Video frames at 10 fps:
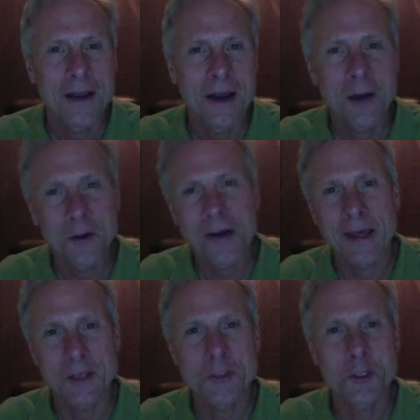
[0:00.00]

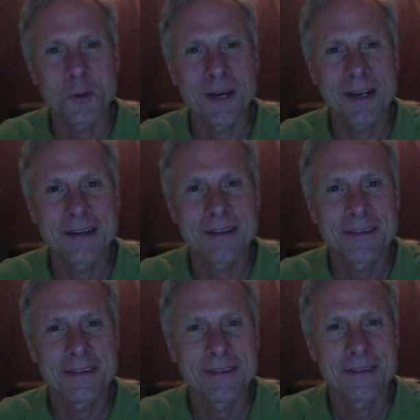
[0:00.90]
192, right?
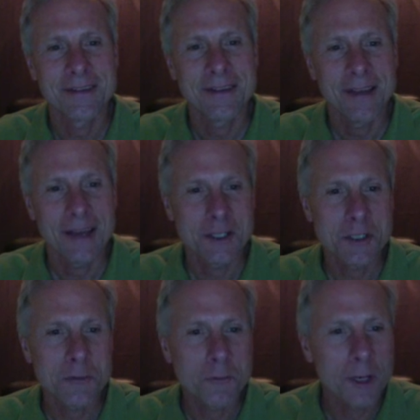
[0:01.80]
And so
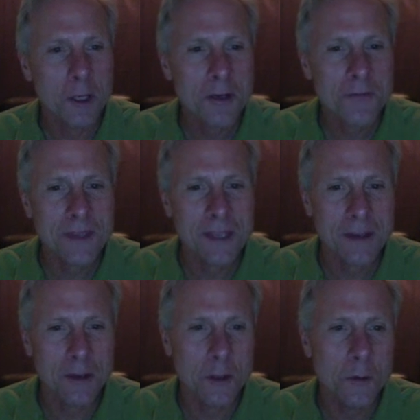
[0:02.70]
if we look at the
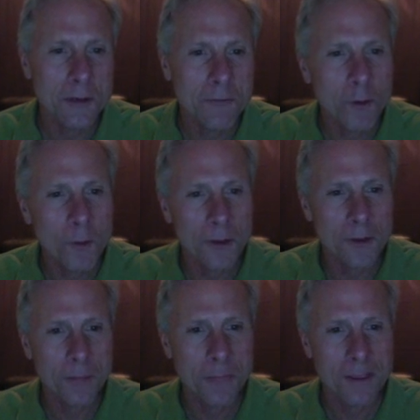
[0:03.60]
annuity formula,
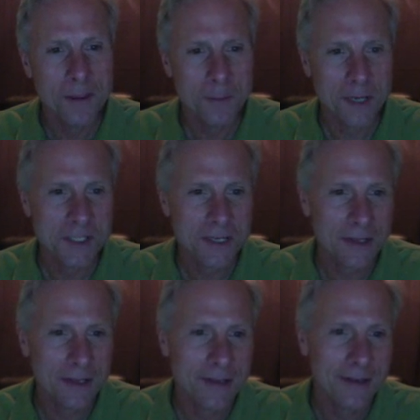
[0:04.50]

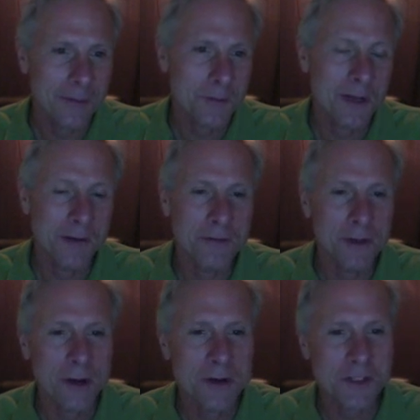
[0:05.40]
basically I'm trying to
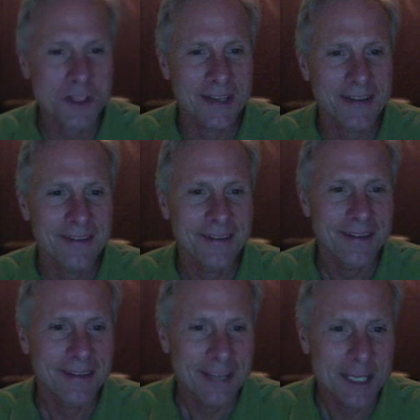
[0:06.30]
figure out C.
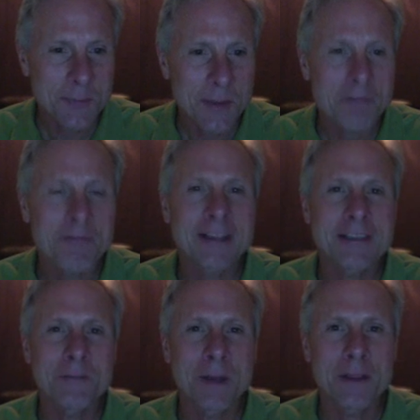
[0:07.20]
Here's my
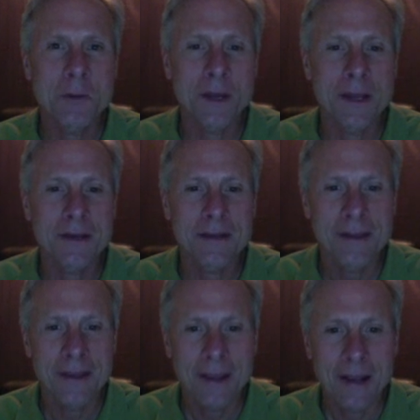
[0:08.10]
effective monthly rate,
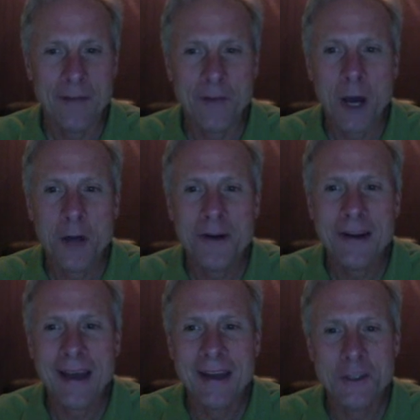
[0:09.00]
and I have
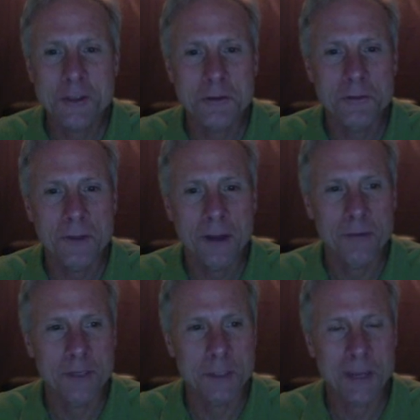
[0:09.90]
192 of
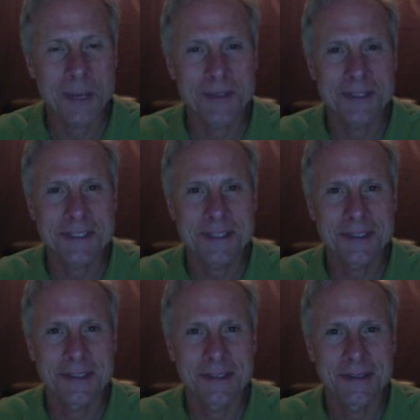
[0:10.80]
these payments.
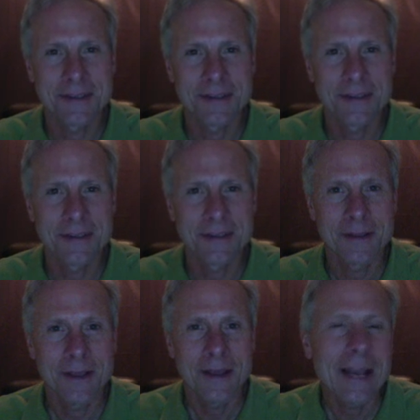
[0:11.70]

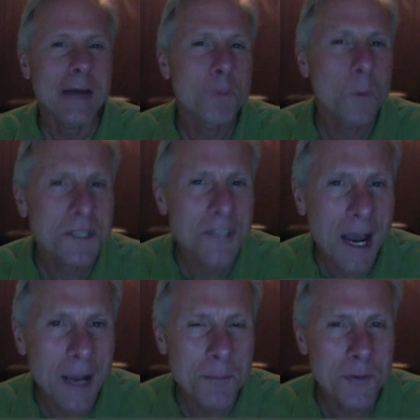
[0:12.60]
Now, for what
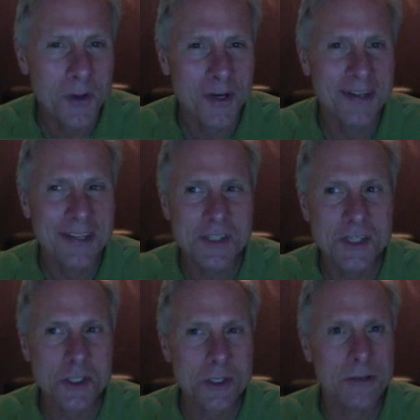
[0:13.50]
time period is
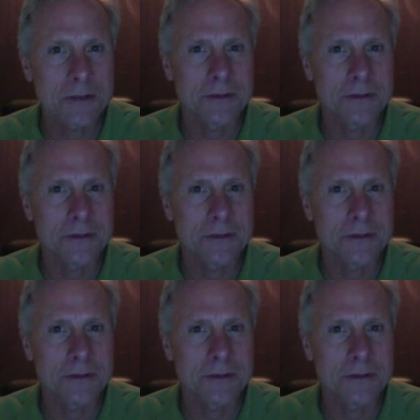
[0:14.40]
this true?